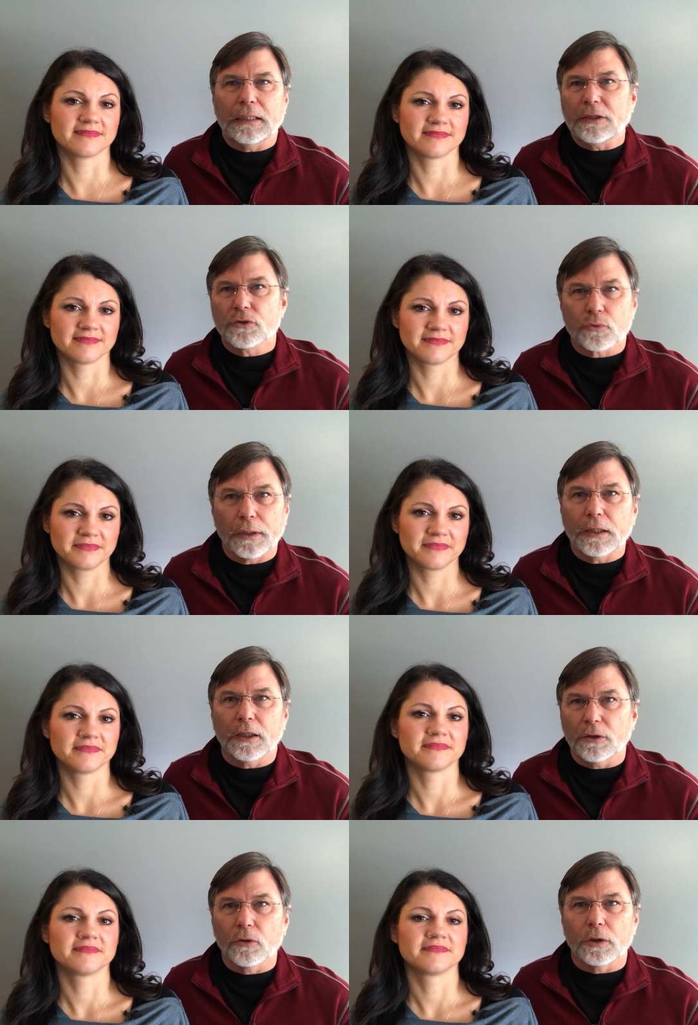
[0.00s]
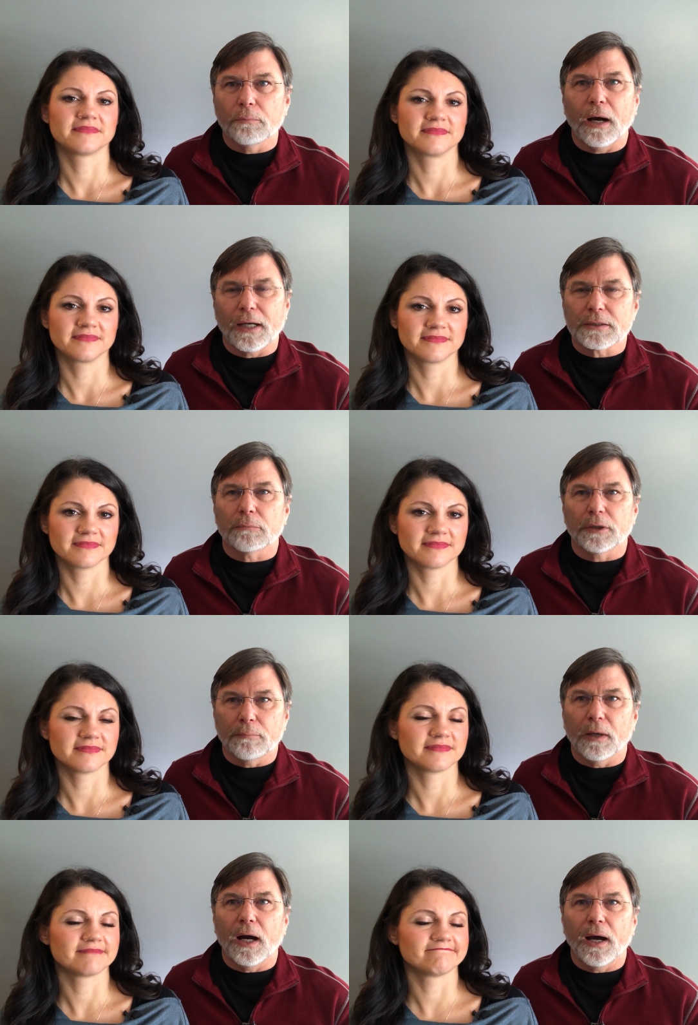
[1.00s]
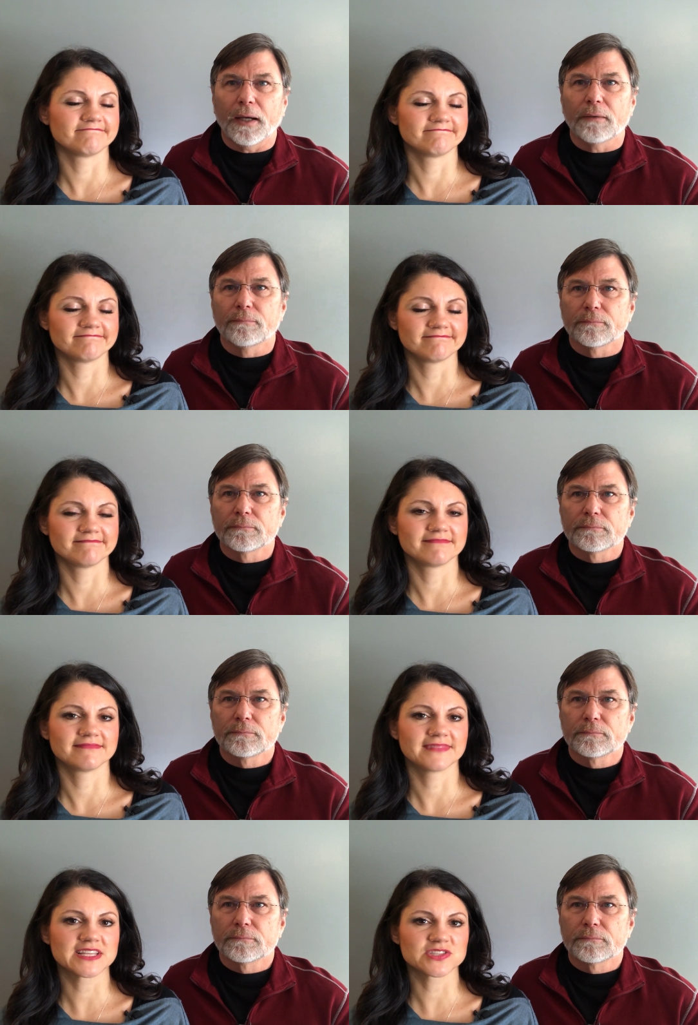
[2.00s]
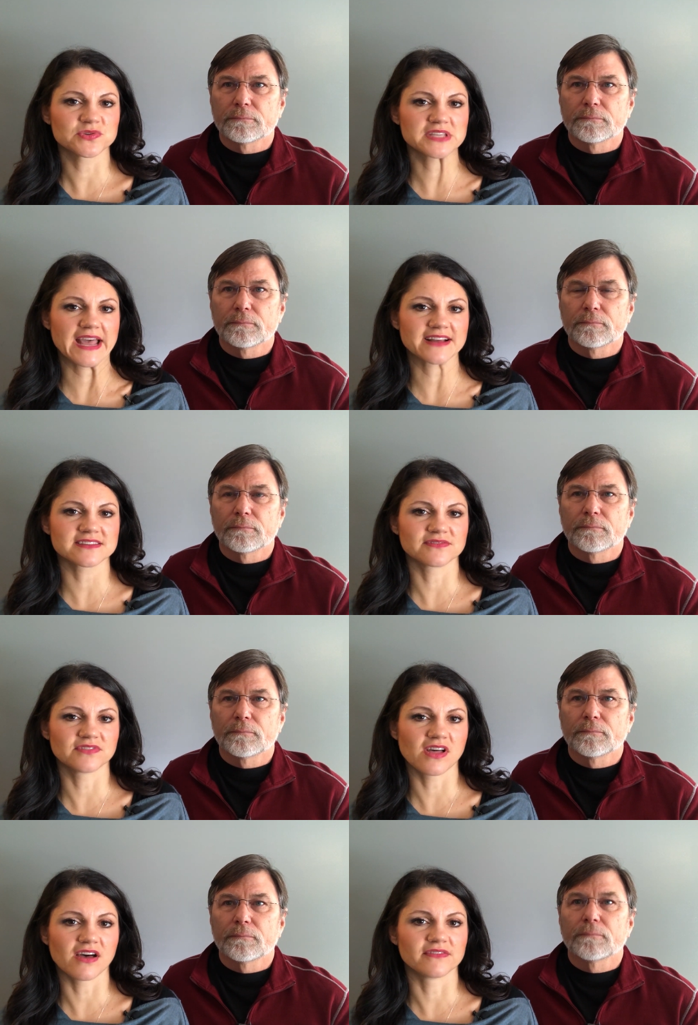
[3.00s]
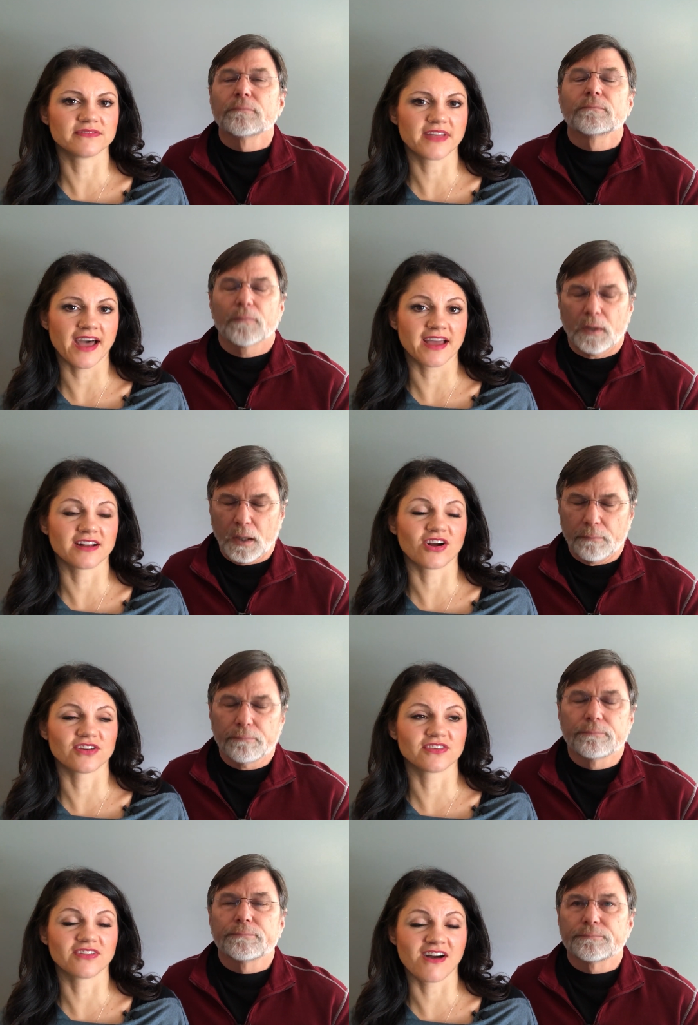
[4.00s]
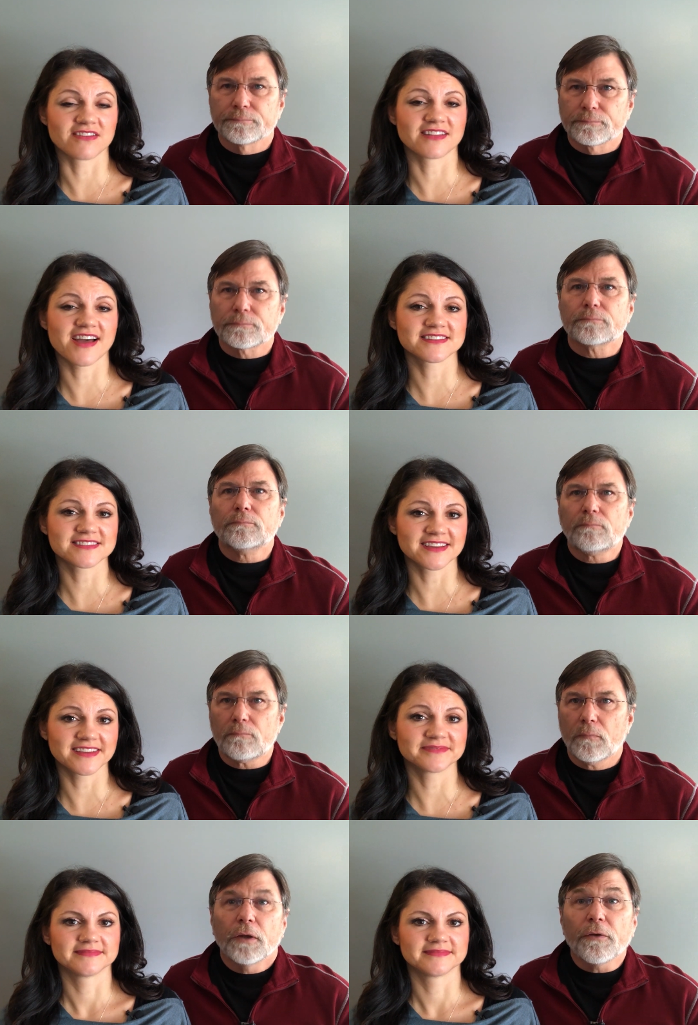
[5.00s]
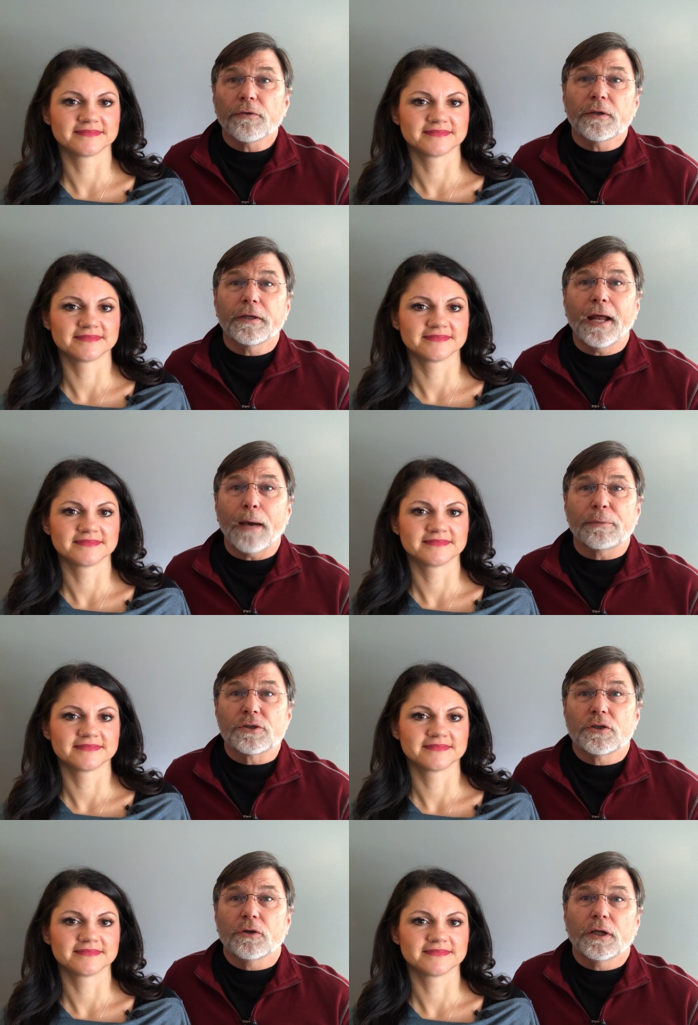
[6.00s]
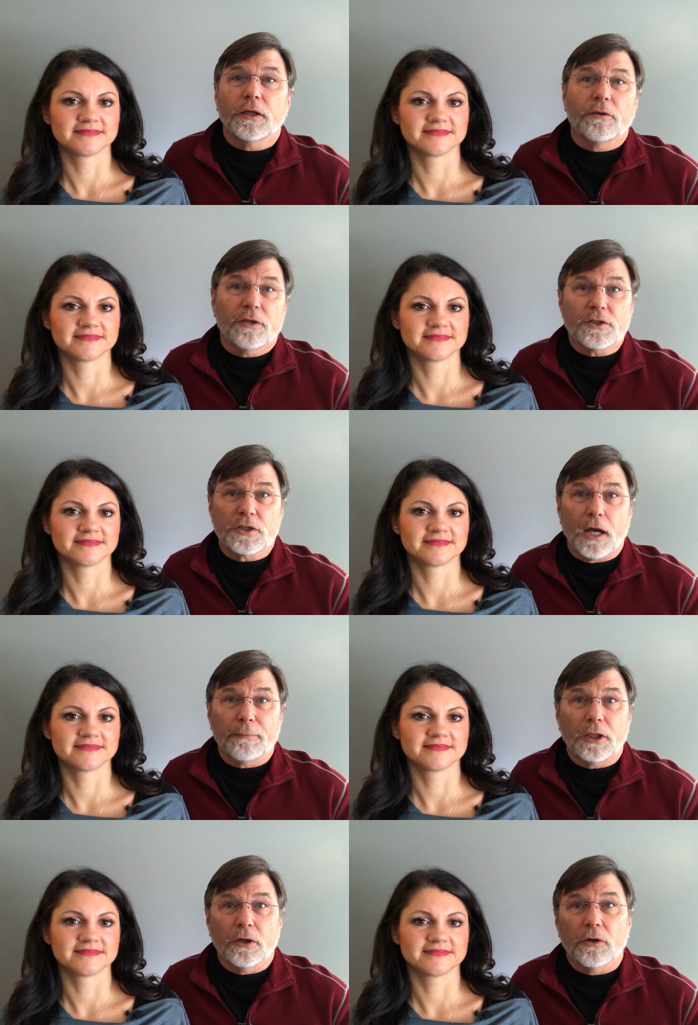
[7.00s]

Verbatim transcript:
Speaker 1: any trinket you could possibly
Speaker 2: buy. It's those acts of love that are the long-lasting.
Speaker 1: The other thing that happens during this time of